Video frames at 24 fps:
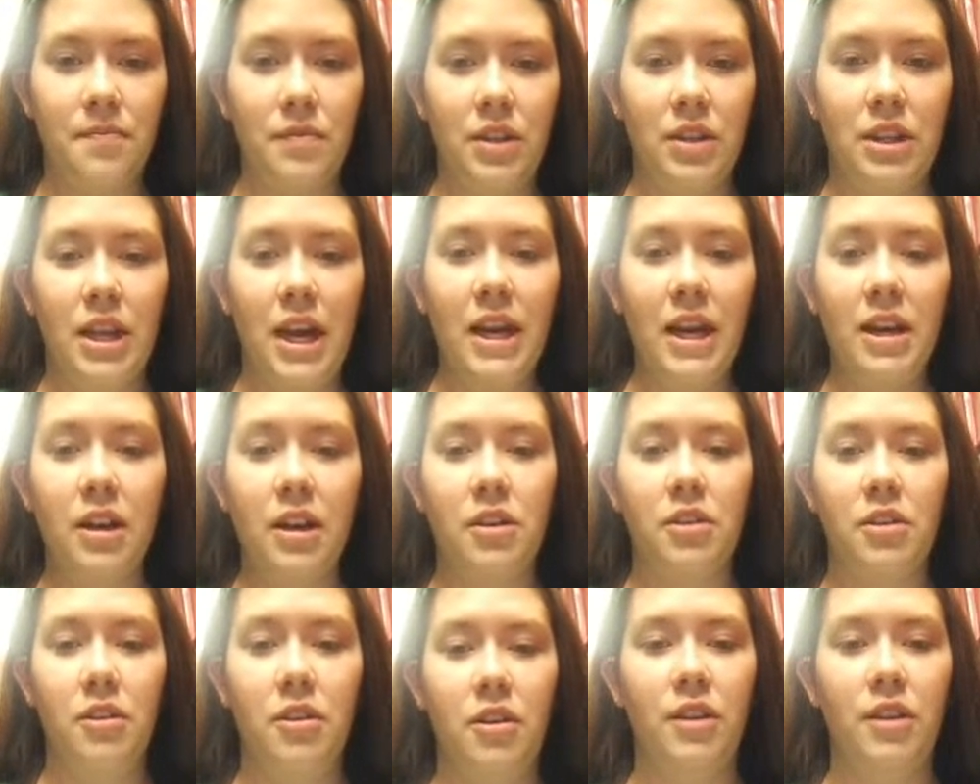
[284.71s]
That
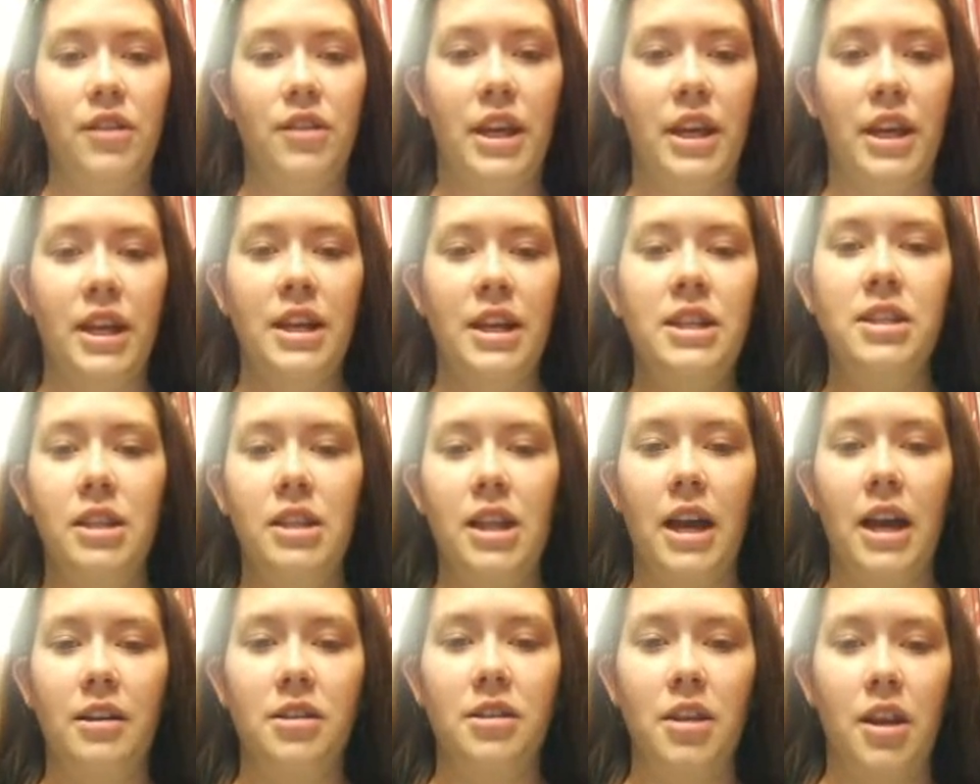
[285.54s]
concluded that
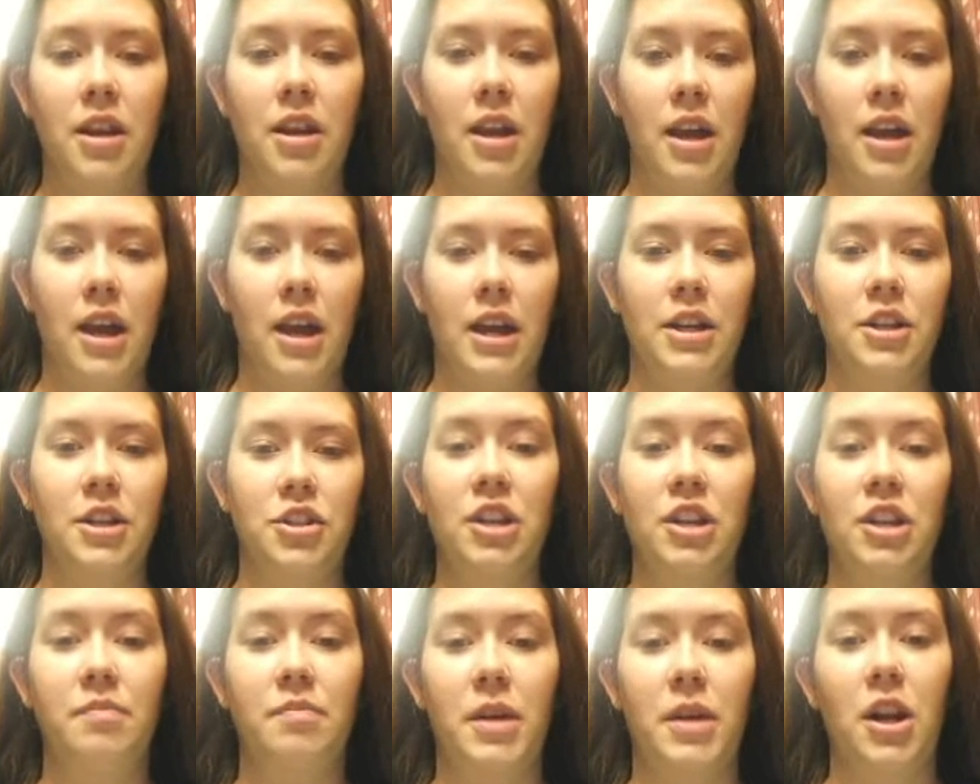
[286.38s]
intellect and
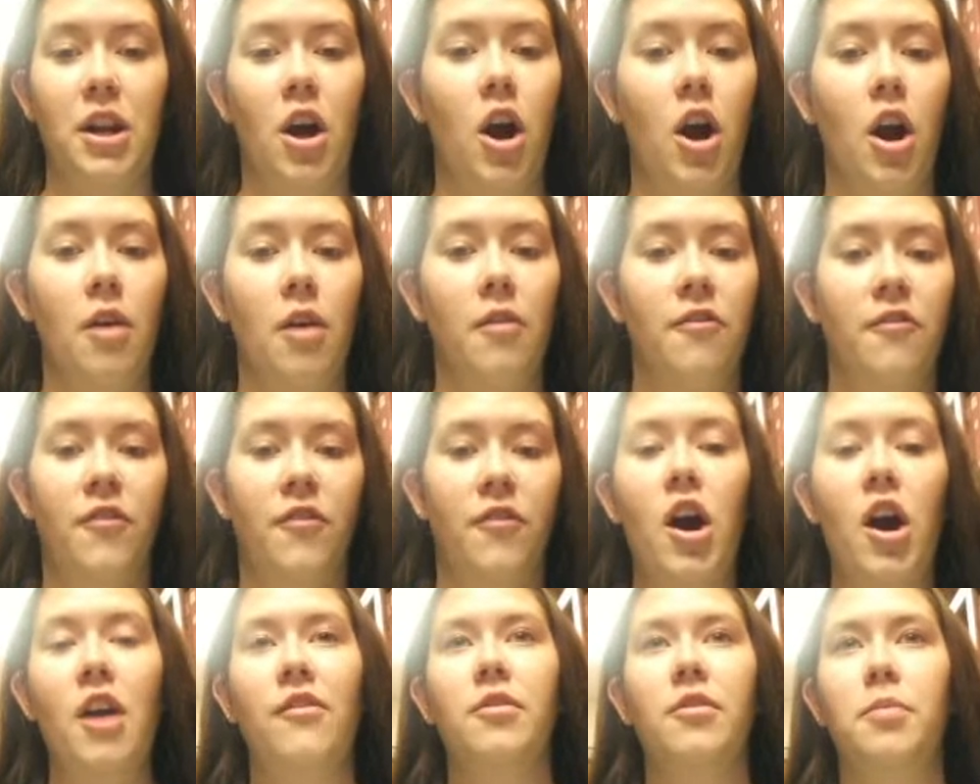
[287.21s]
achievement are
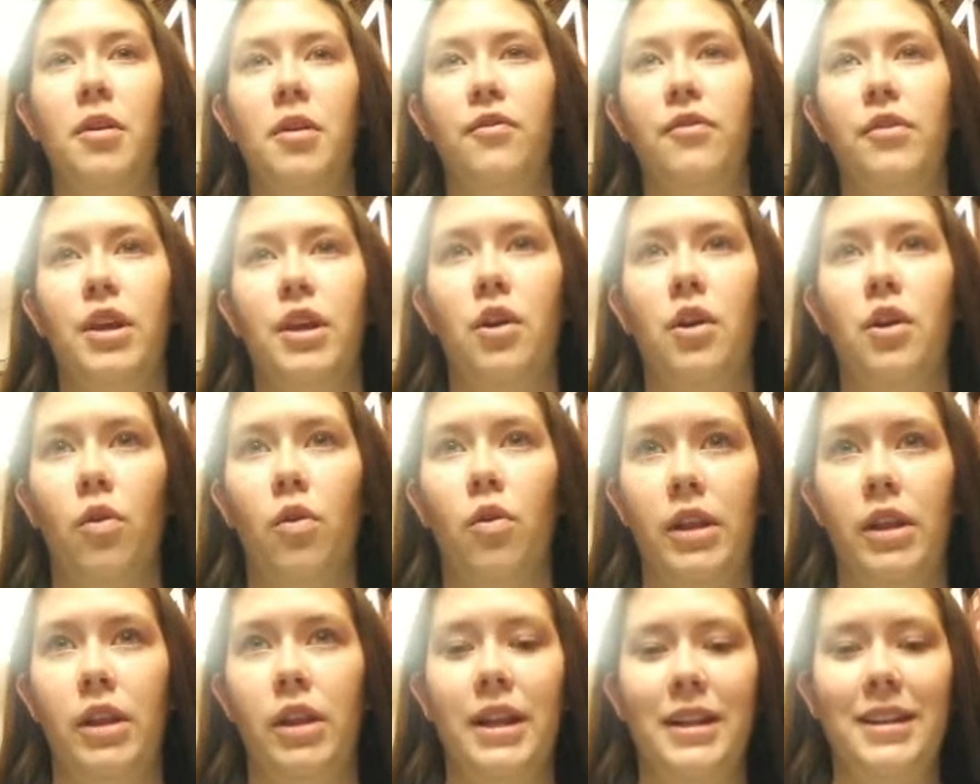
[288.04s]
far from perfectly
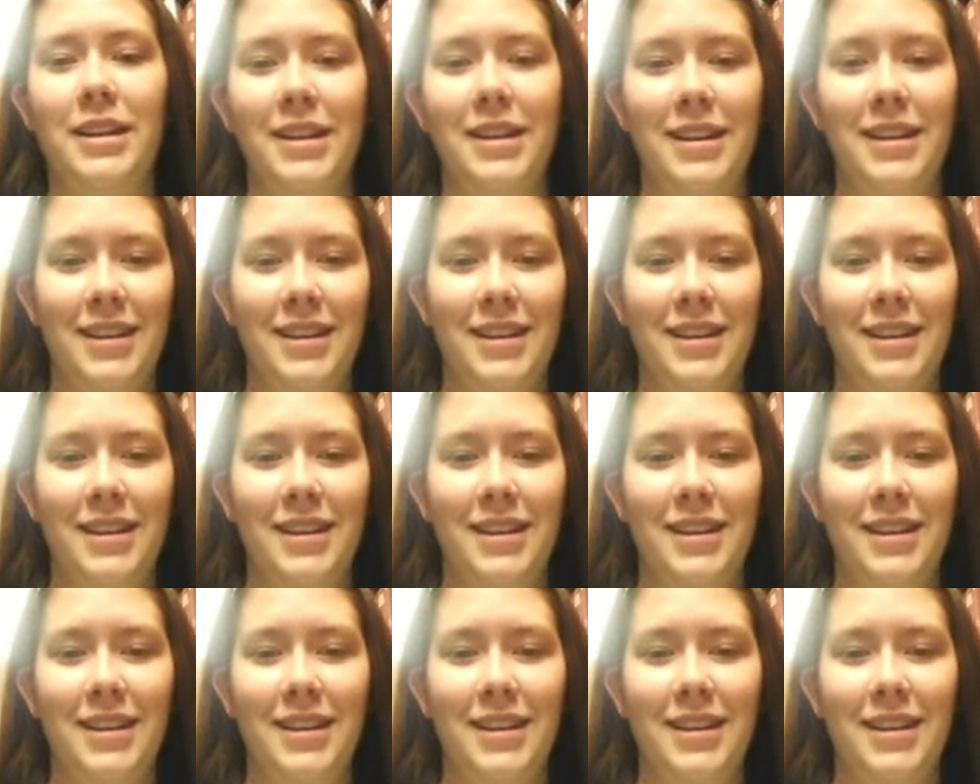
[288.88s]
correlated.